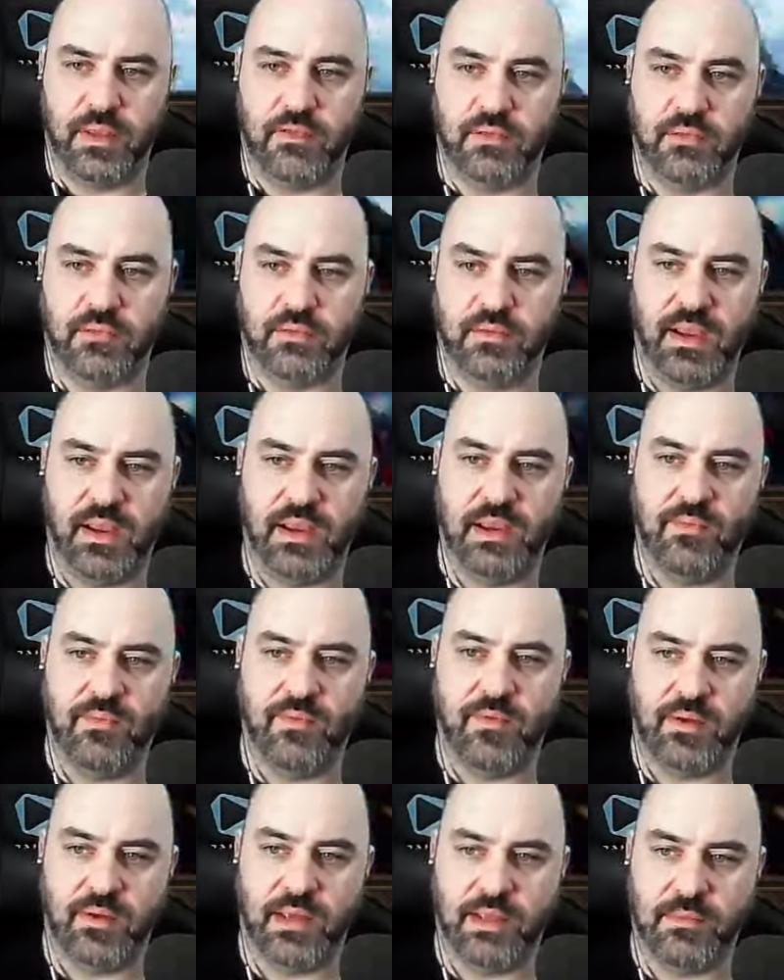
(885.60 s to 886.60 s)
you take more
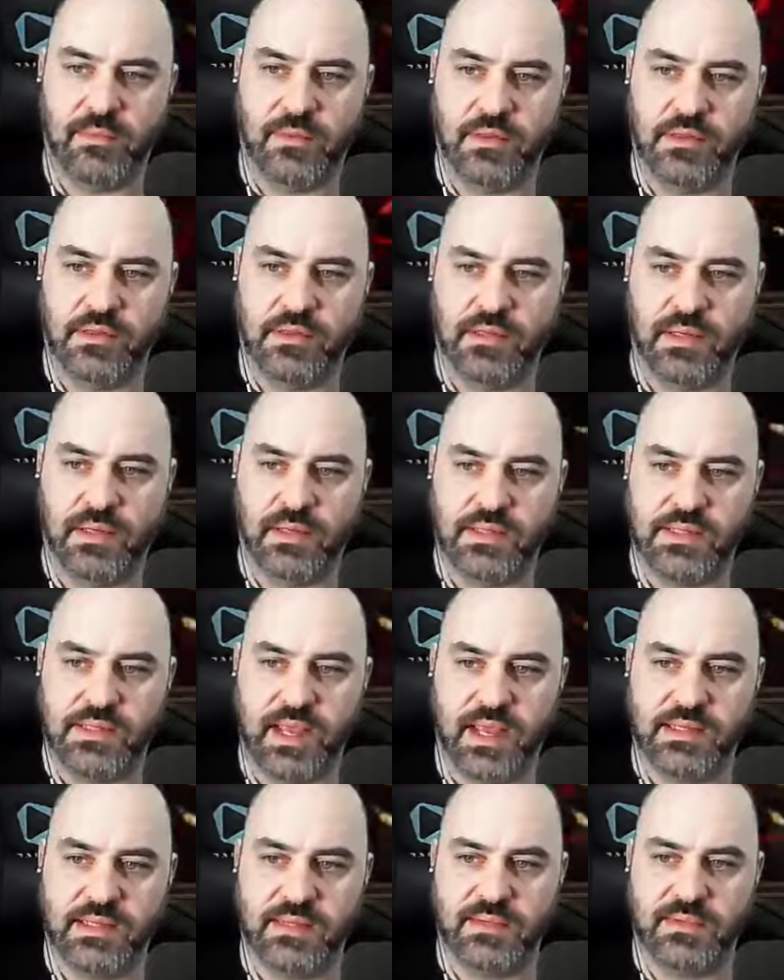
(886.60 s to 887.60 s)
damage, and it
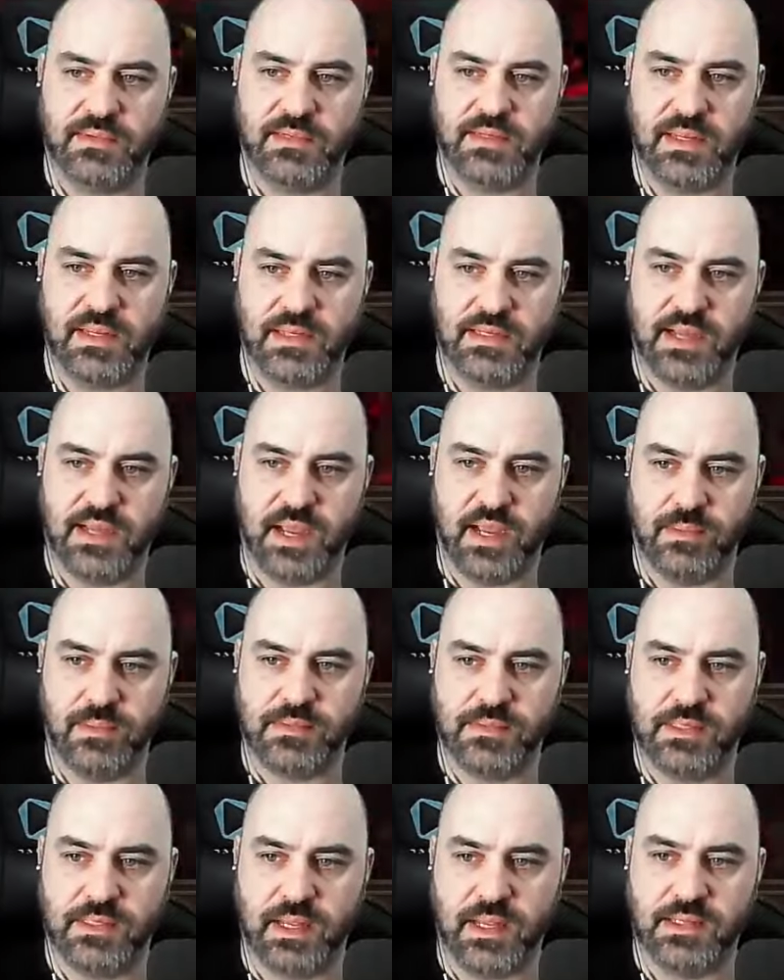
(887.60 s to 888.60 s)
stacks up to 10 times,
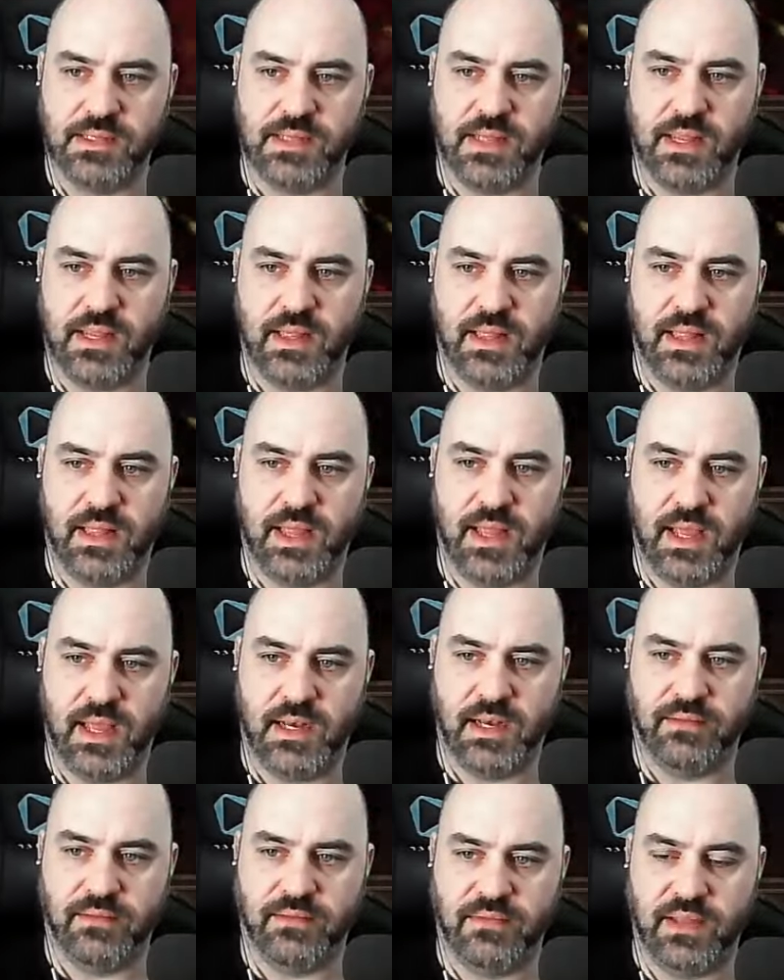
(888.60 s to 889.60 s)
and that is a lot
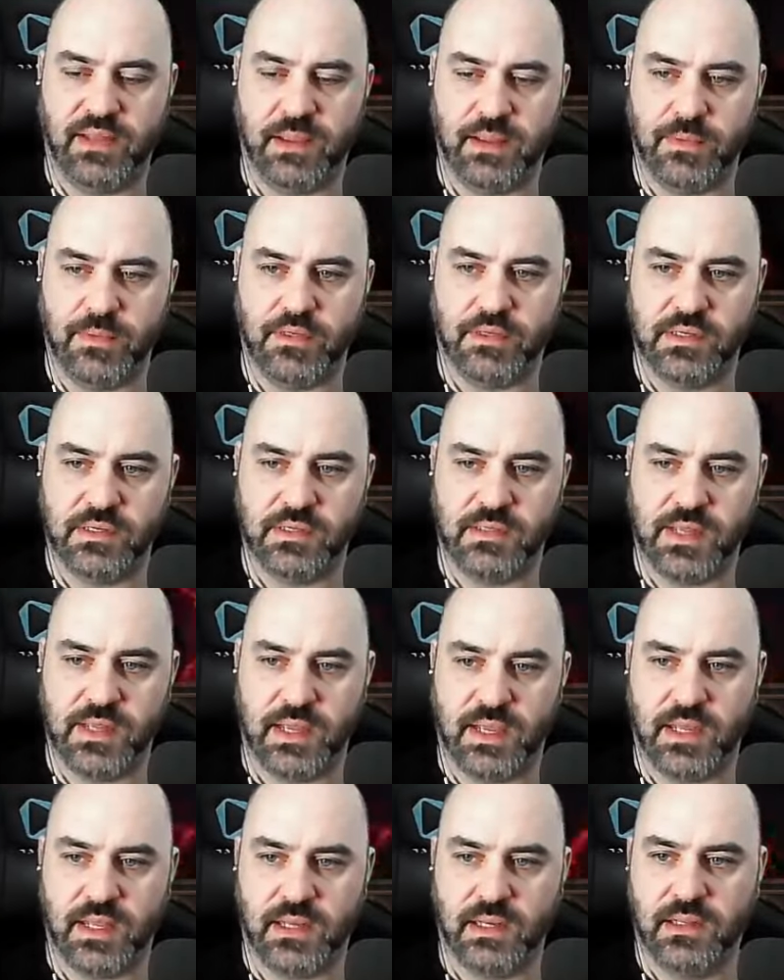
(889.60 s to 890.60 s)
of damage
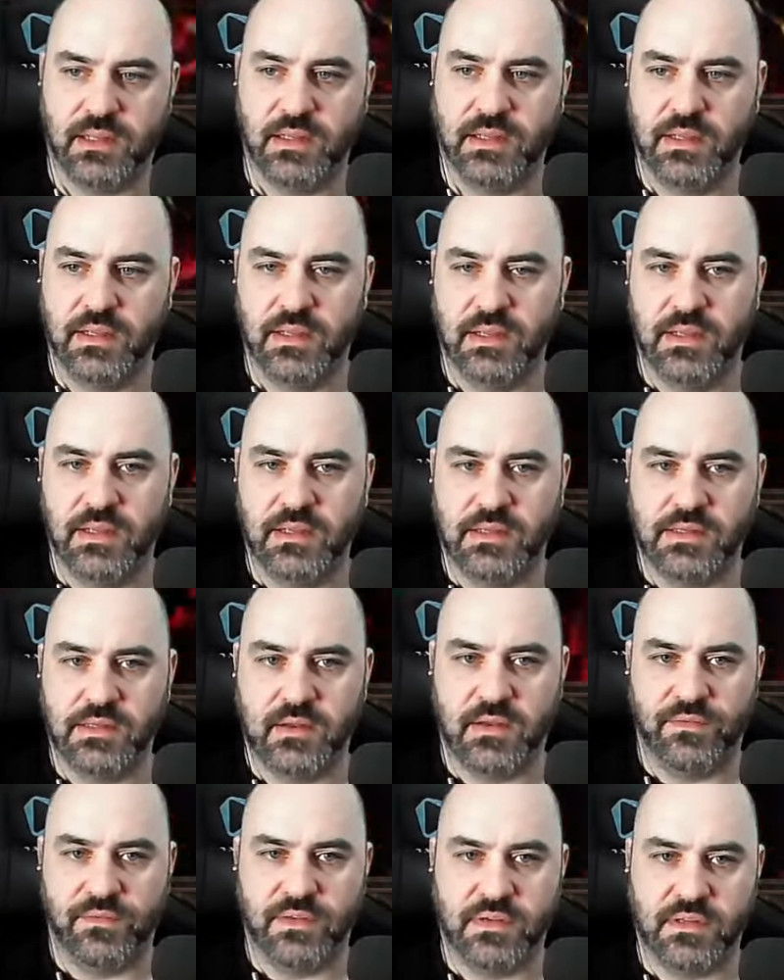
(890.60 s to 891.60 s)
taken. So
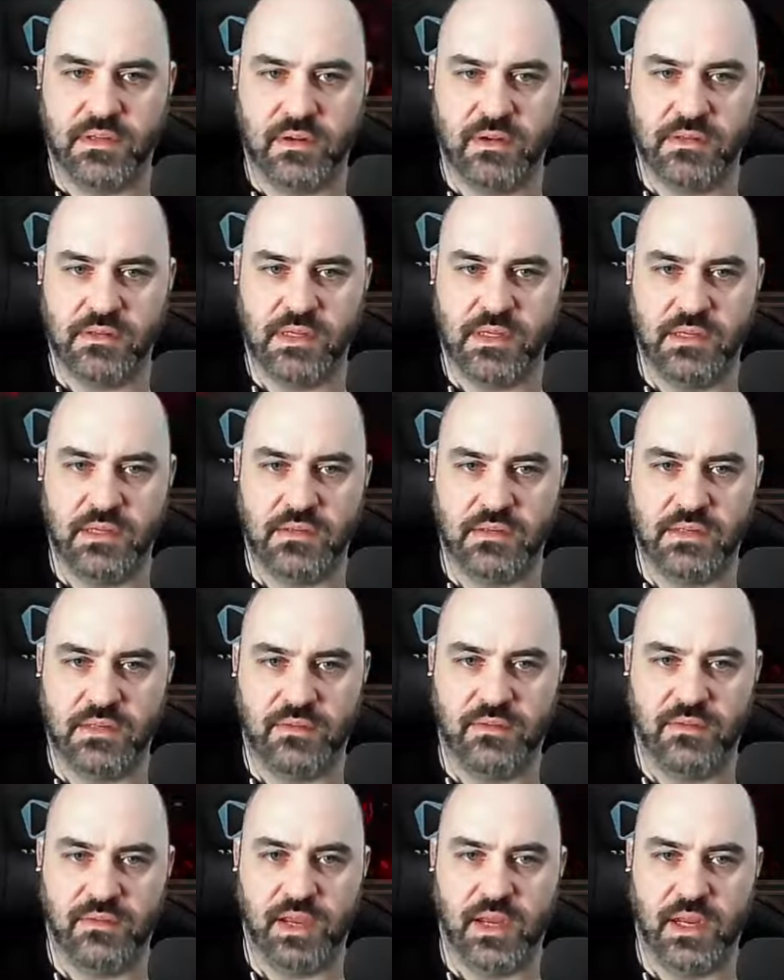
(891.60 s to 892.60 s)
if you start seeing
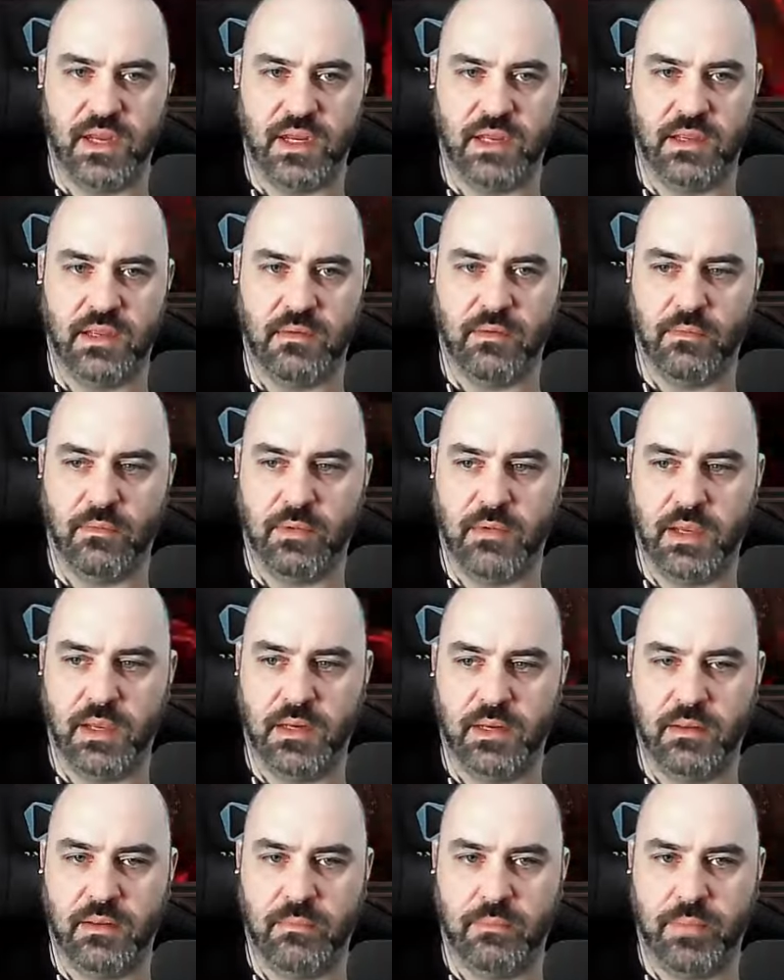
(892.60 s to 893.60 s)
yourself gaining
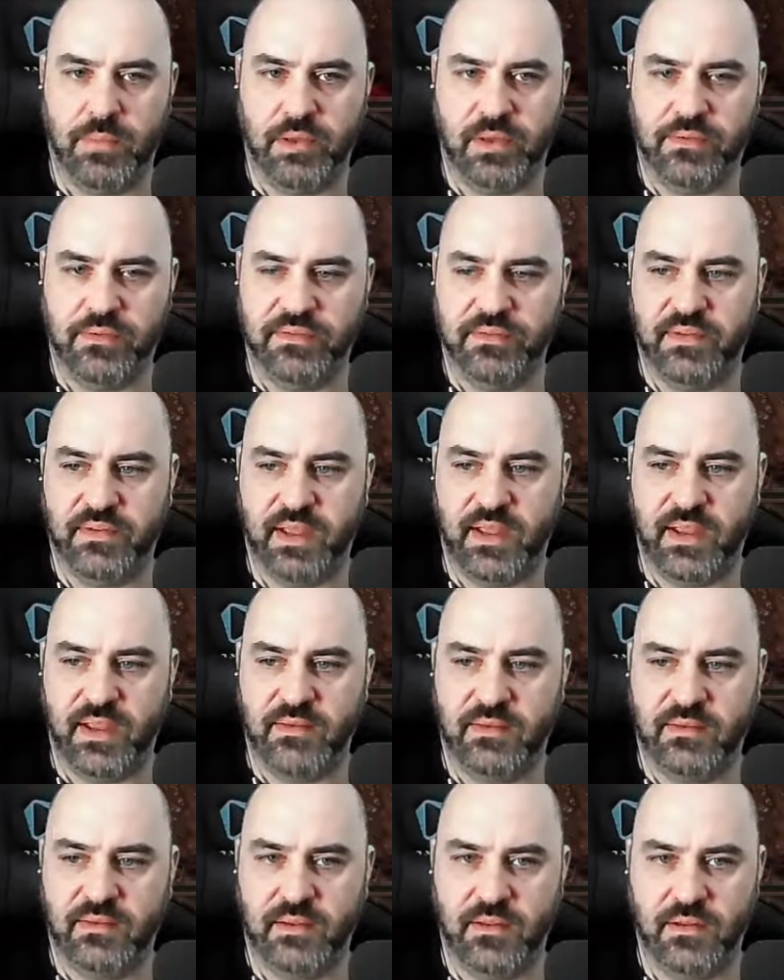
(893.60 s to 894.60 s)
red puddle
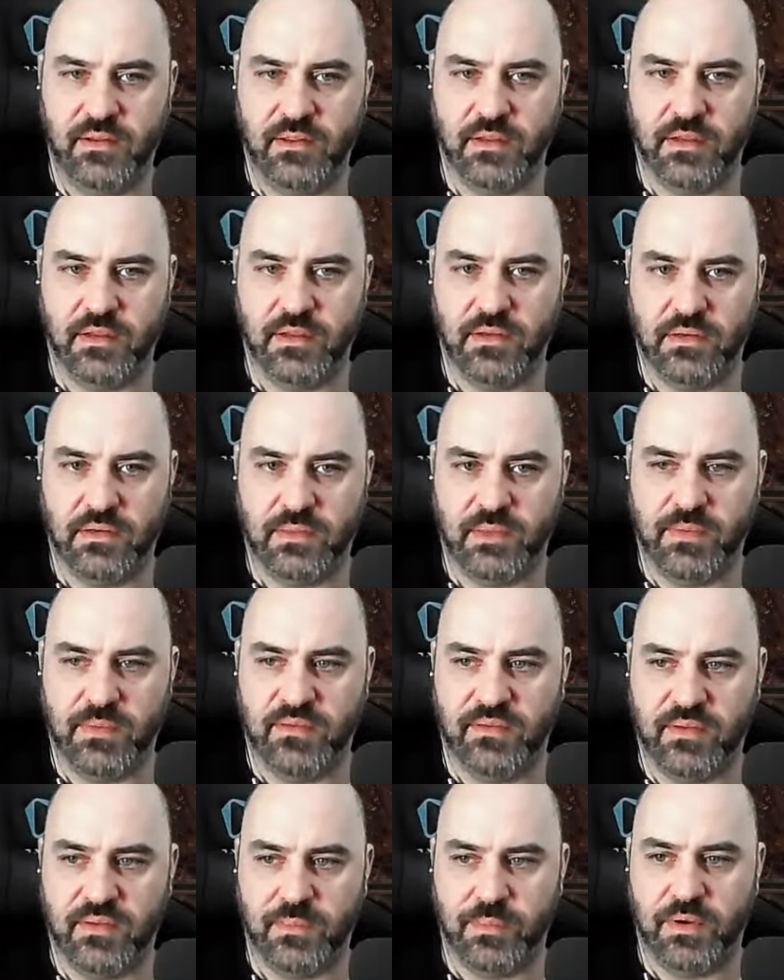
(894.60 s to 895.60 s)
stacks, and you look in your debuffs
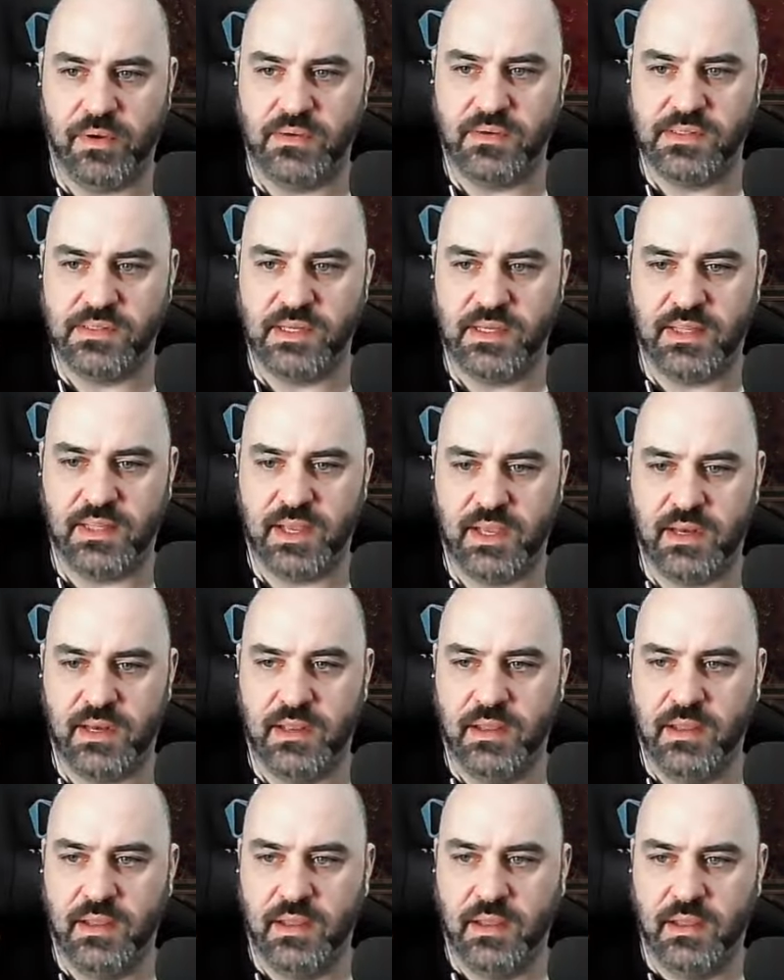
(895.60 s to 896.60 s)
up here to see that,
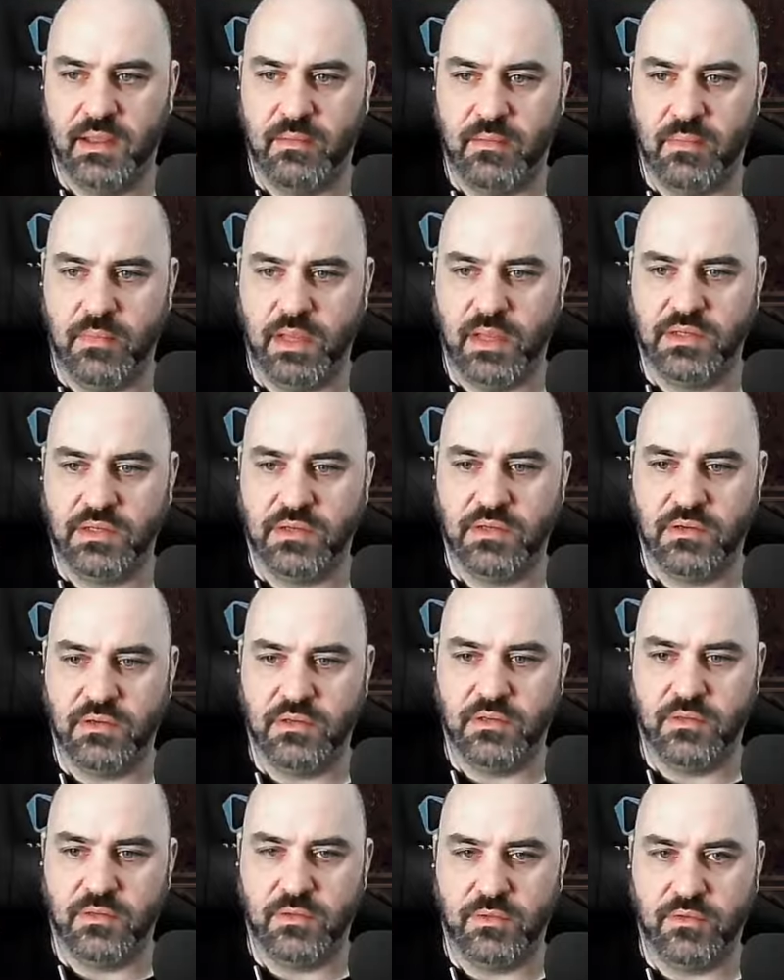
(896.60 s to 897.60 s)
make sure you
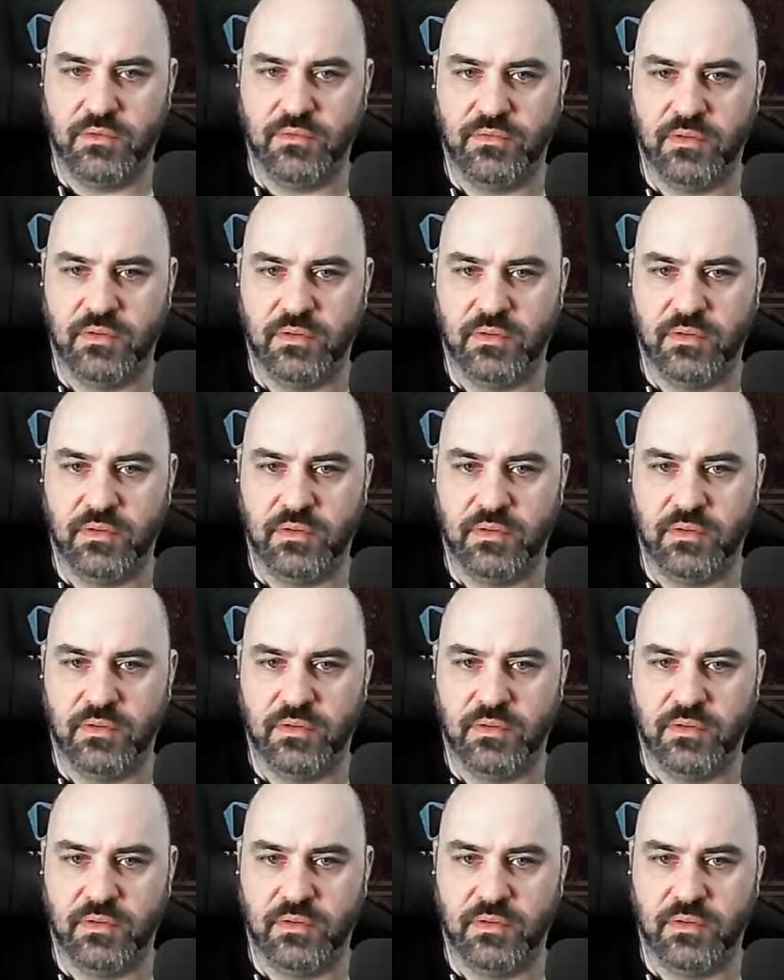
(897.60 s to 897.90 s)
do move.